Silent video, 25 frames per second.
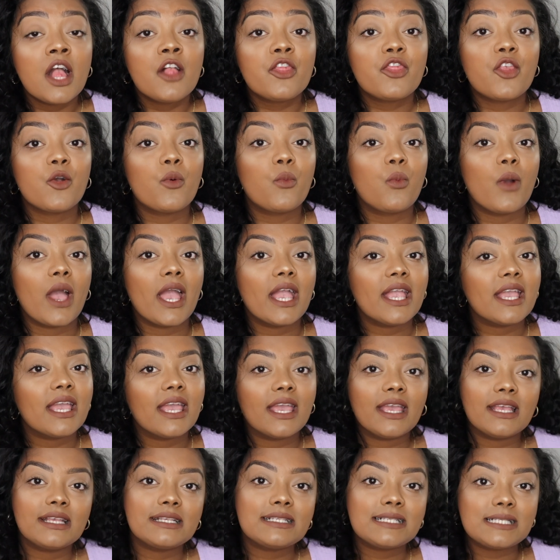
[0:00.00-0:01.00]
The way
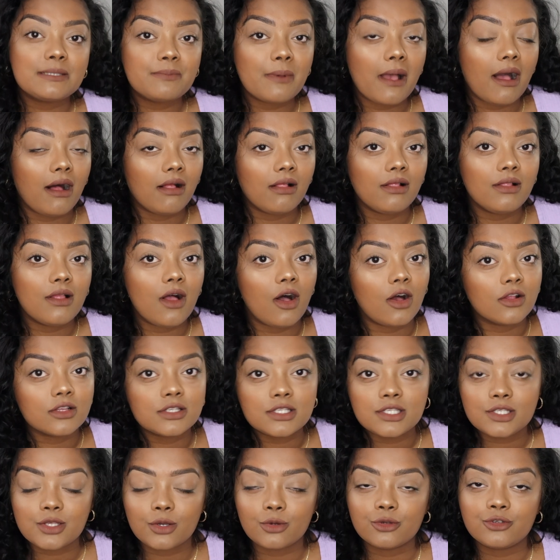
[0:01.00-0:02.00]
it is spelled
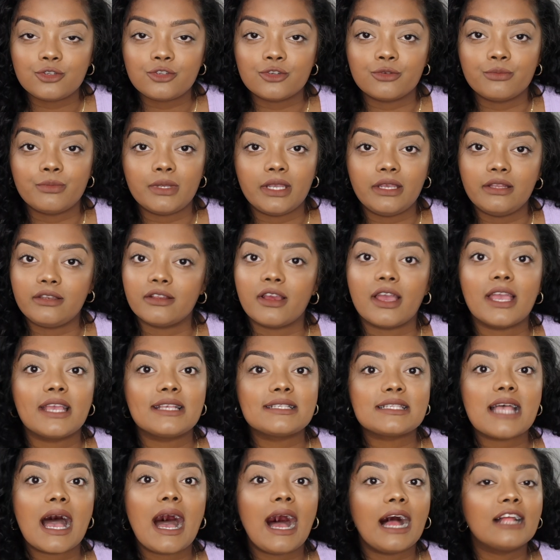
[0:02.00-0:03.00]
on social media
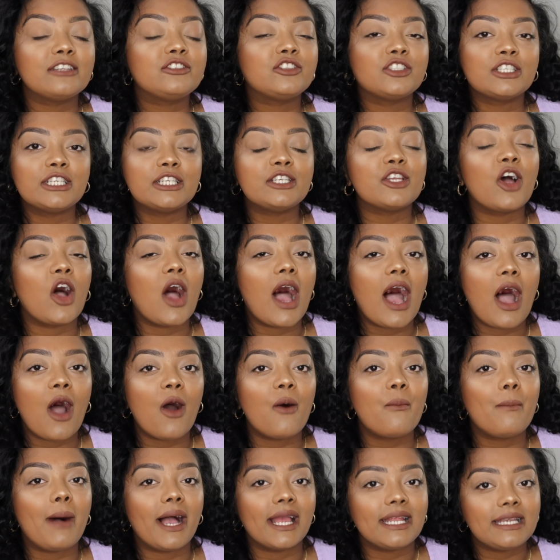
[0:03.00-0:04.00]
is actually not
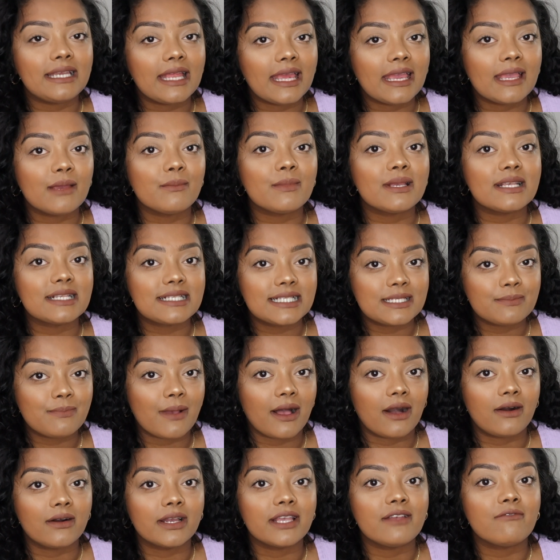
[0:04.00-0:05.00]
how my name is
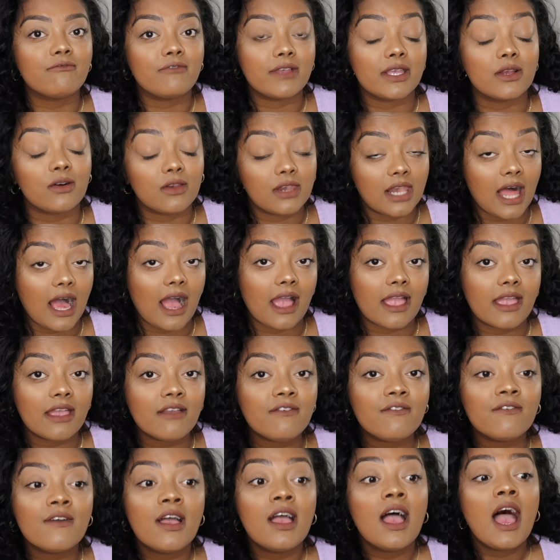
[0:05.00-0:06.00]
spelled in real
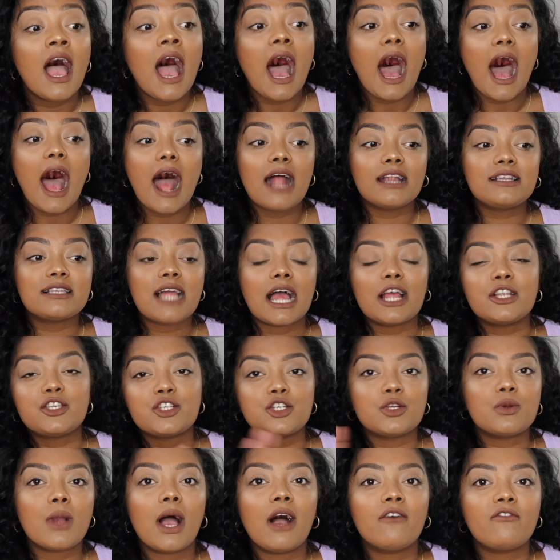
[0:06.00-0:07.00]
life. And I
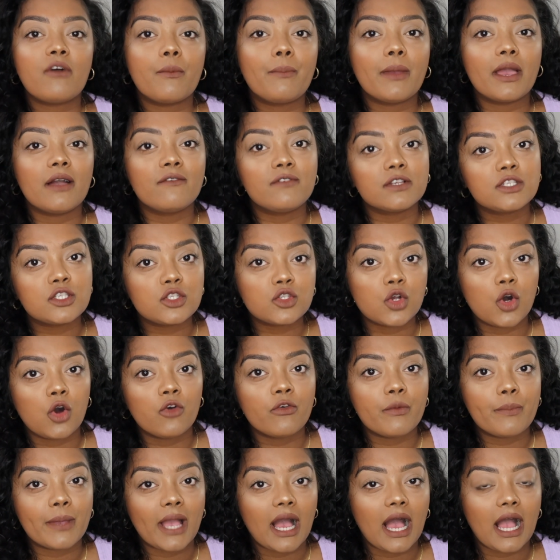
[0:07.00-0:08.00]
do have a bit of a
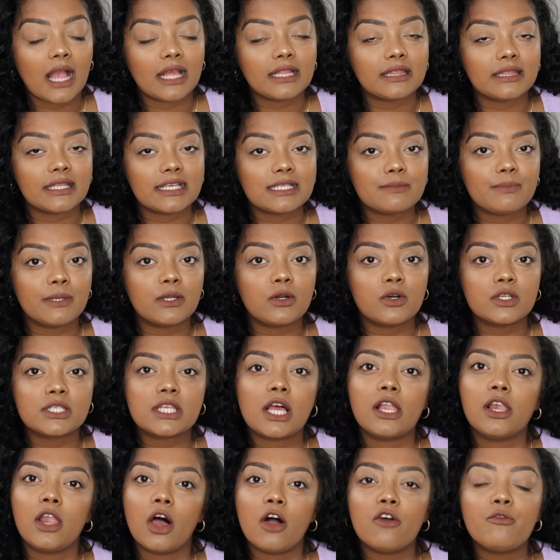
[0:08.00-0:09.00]
story behind this, because
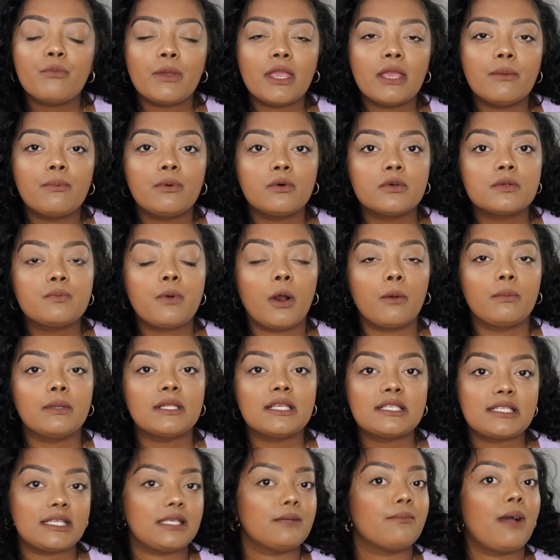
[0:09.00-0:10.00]
a lot of people
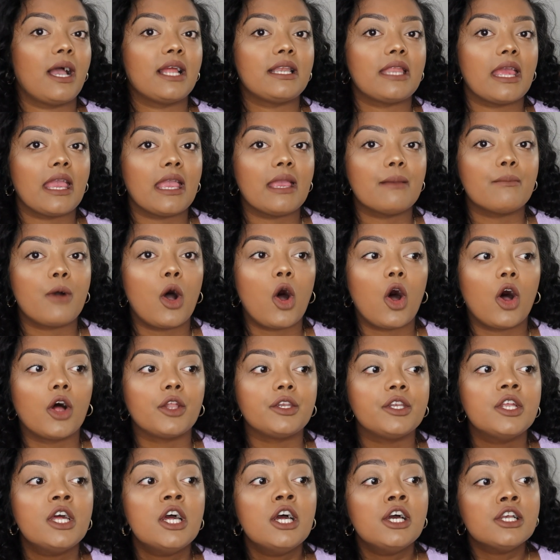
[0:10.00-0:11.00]
probably see my name
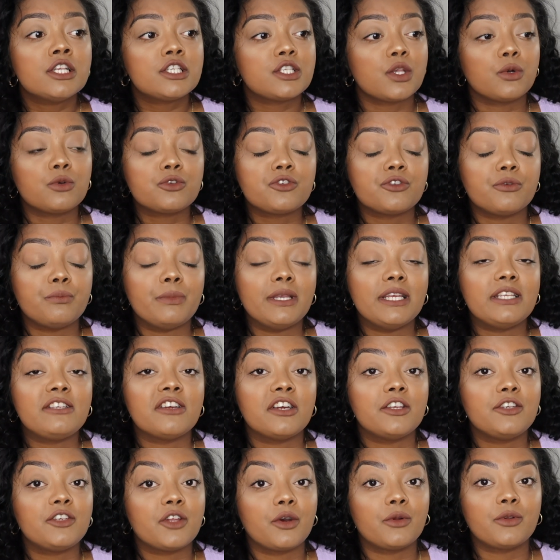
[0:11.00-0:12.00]
on social media
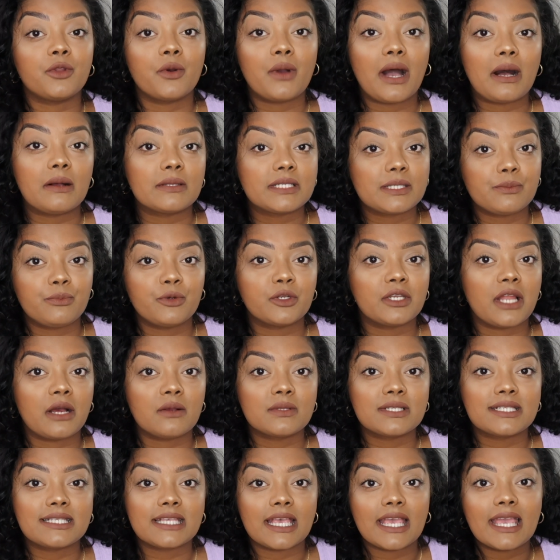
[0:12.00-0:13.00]
and don't know how to
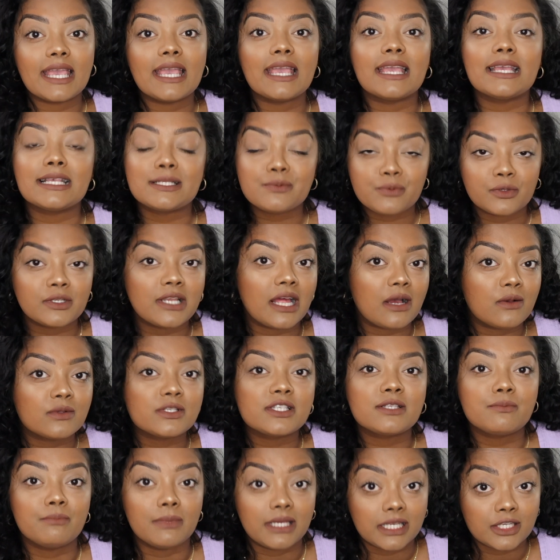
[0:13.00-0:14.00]
pronounce it. It is
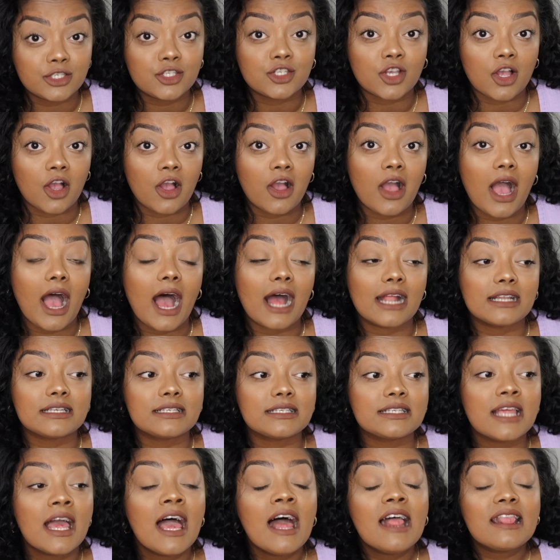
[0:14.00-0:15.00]
pronounced Mischa,
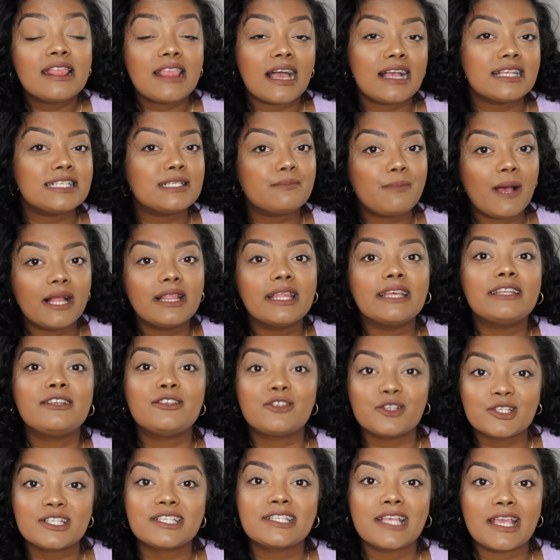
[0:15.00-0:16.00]
and that spelling
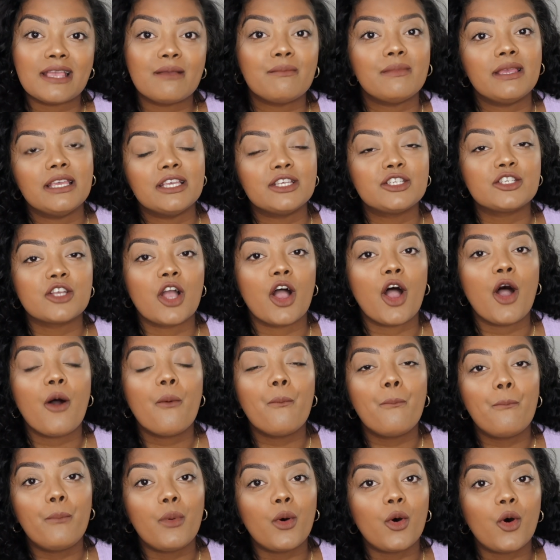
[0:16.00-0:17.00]
does say
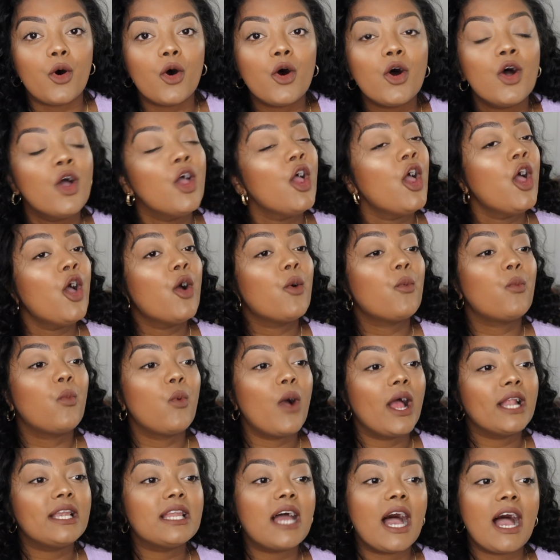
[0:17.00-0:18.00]
Mischa, but
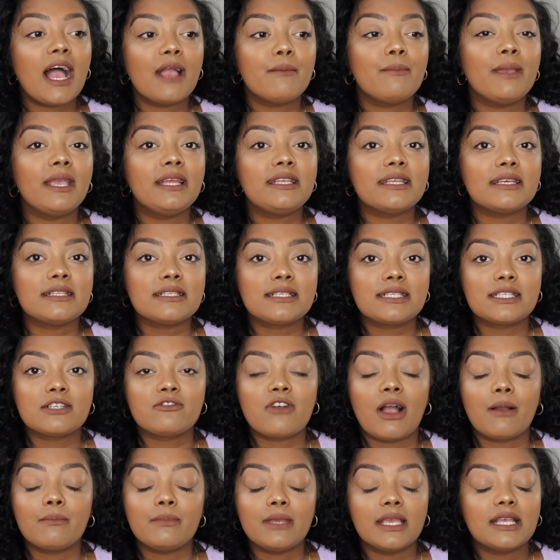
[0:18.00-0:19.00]
when I made
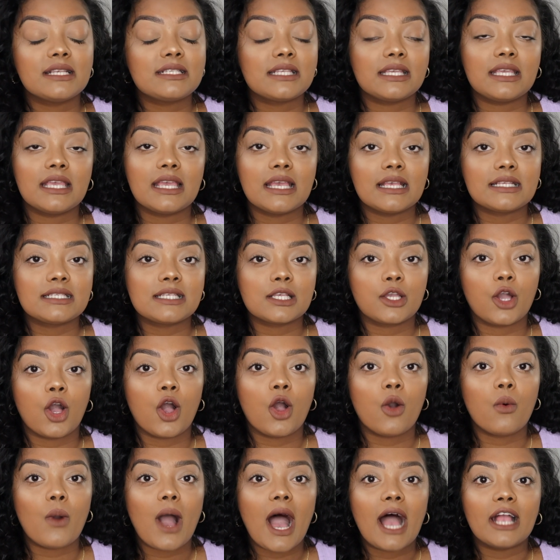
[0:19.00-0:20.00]
Instagram years and years
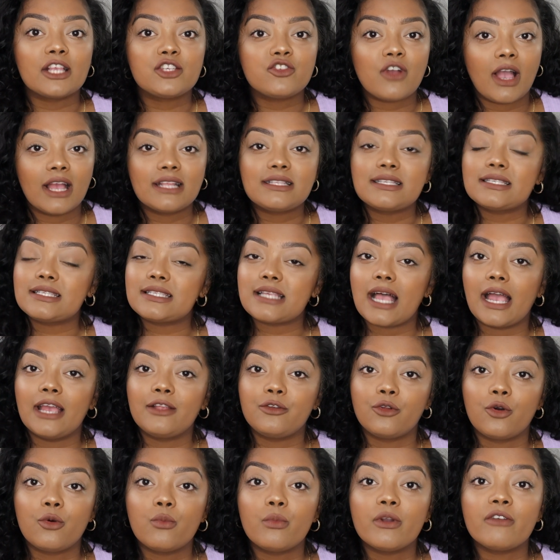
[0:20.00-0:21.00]
ago, I tried to
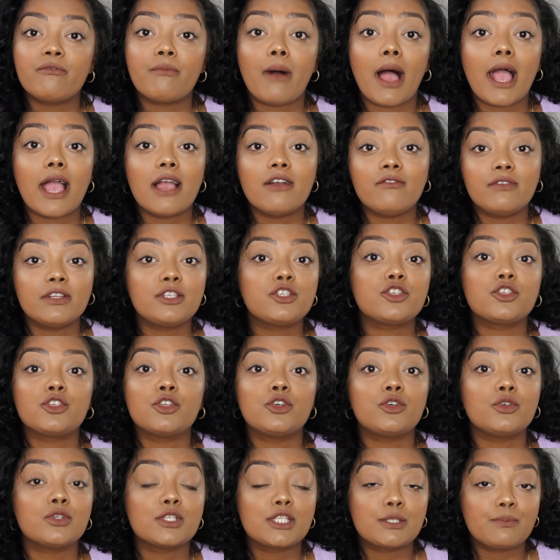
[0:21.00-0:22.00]
sign up with my
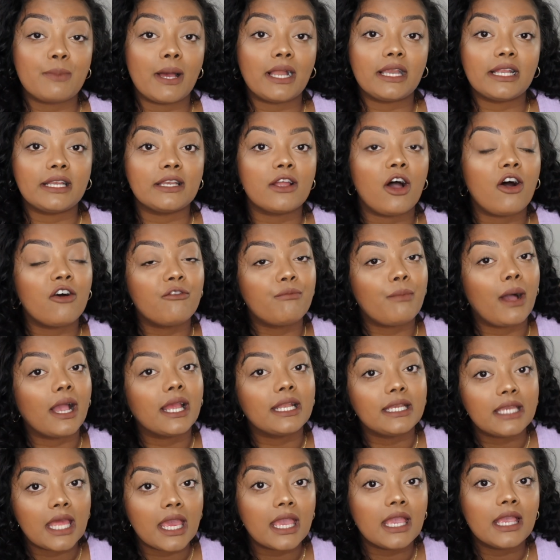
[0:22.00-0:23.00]
original spelling of
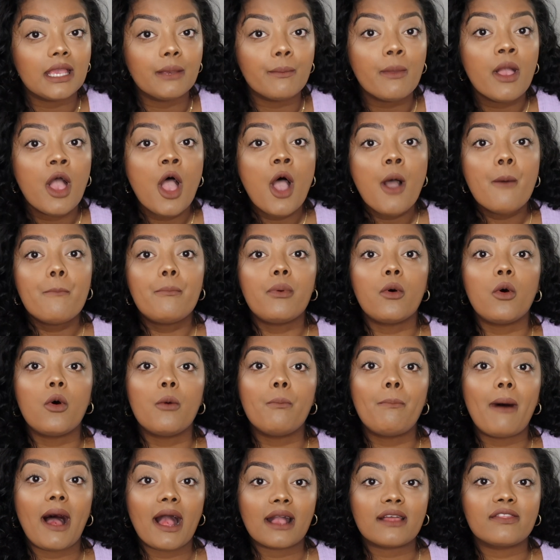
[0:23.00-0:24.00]
my name,
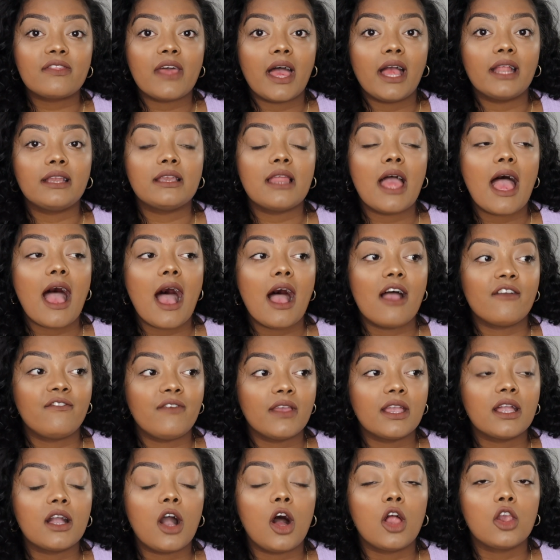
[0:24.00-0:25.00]
but back then I
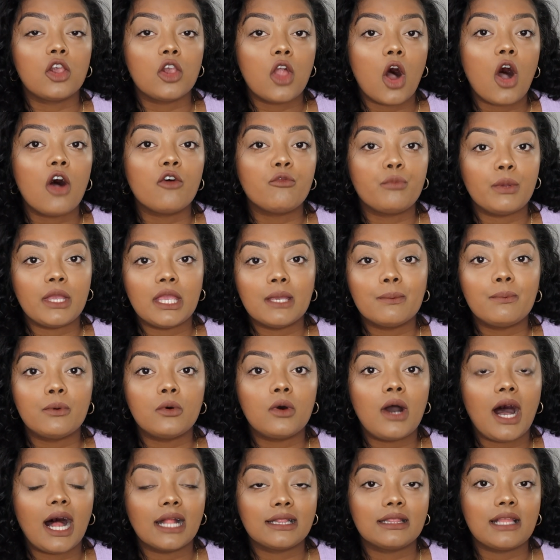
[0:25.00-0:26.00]
think a lot of
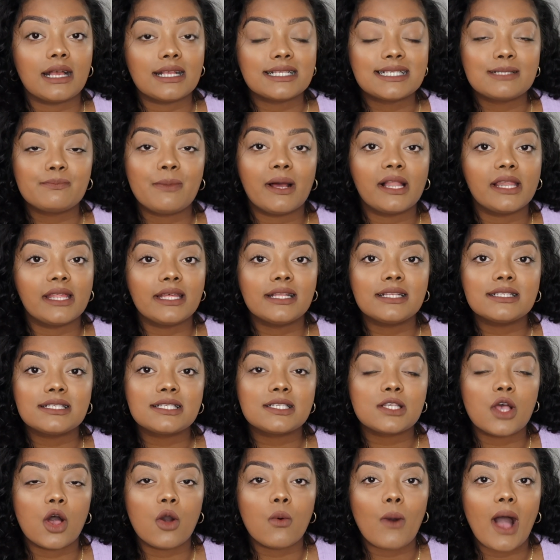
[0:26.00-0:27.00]
people had that spelling,
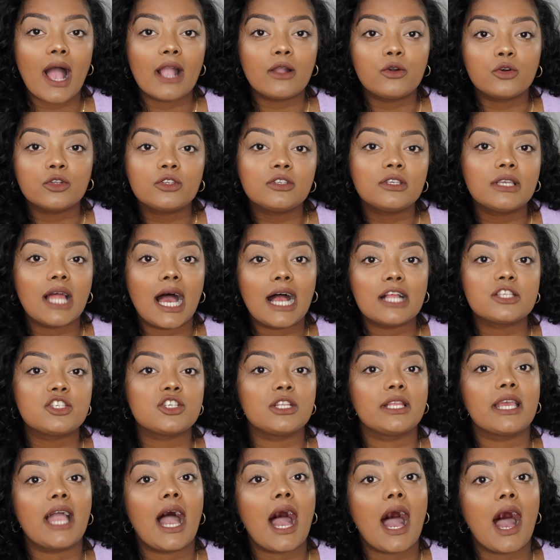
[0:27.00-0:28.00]
so I couldn't
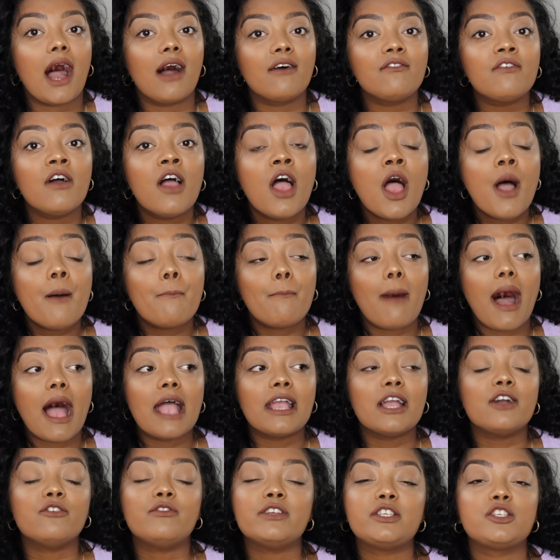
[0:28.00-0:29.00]
actually have
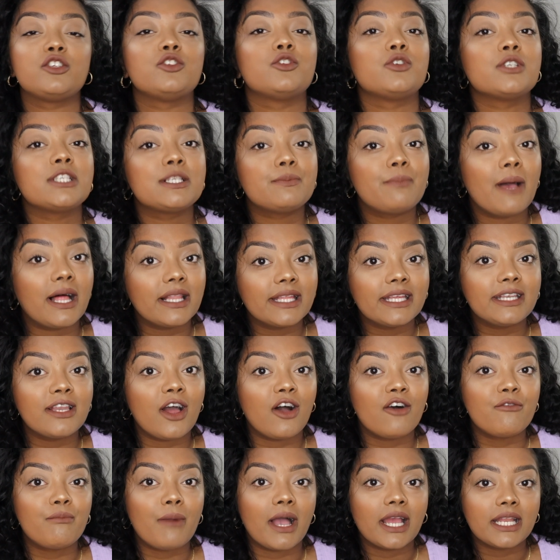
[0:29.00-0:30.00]
my original spelling
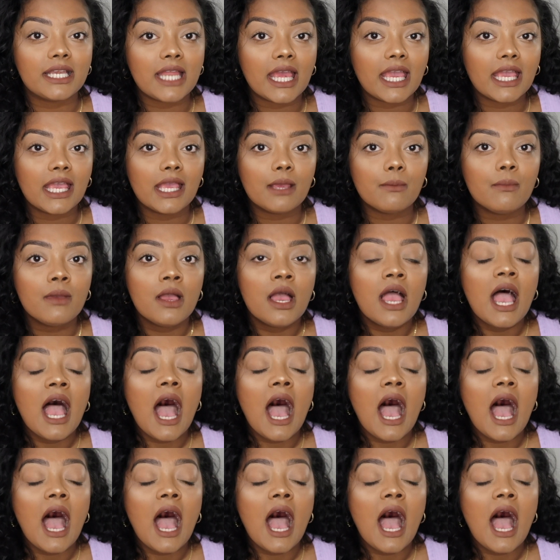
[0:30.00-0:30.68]
of my name.